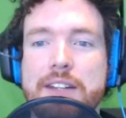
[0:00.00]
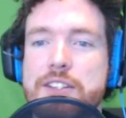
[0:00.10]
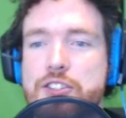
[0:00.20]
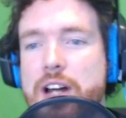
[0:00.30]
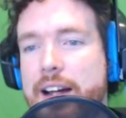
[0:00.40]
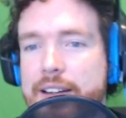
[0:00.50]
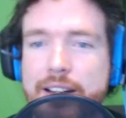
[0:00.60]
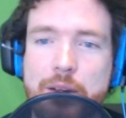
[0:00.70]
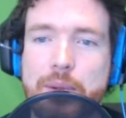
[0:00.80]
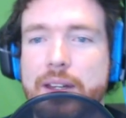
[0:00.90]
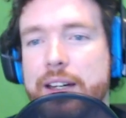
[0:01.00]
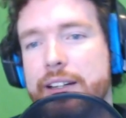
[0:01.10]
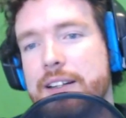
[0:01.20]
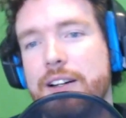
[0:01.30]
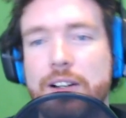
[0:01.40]
I would get distracted. I'd be
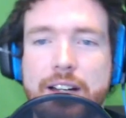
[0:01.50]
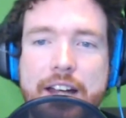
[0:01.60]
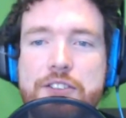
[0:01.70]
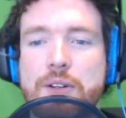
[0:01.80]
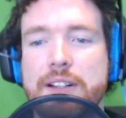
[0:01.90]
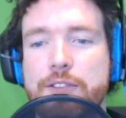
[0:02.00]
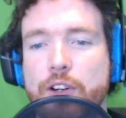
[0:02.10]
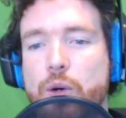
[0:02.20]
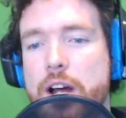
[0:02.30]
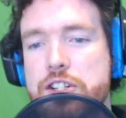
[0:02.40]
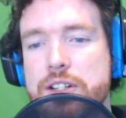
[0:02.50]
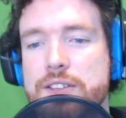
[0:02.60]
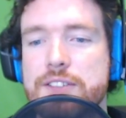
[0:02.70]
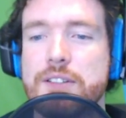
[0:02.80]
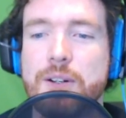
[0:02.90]
like answering different
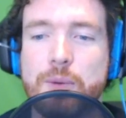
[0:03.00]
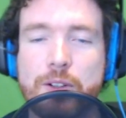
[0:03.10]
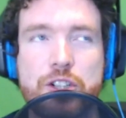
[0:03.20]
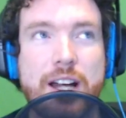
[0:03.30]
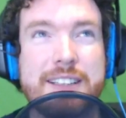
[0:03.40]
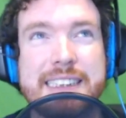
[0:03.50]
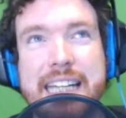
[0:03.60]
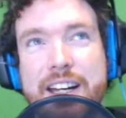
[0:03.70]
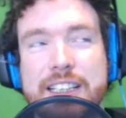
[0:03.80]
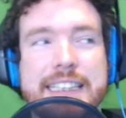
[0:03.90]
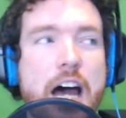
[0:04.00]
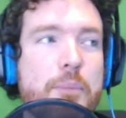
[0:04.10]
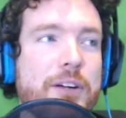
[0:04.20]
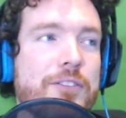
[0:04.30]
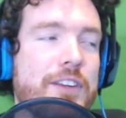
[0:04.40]
questions, so we're trying to stay on
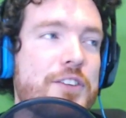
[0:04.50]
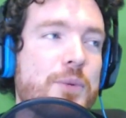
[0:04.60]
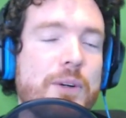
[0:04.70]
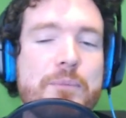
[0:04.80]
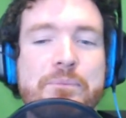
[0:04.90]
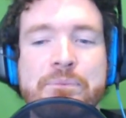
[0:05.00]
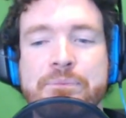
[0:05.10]
topic for this one.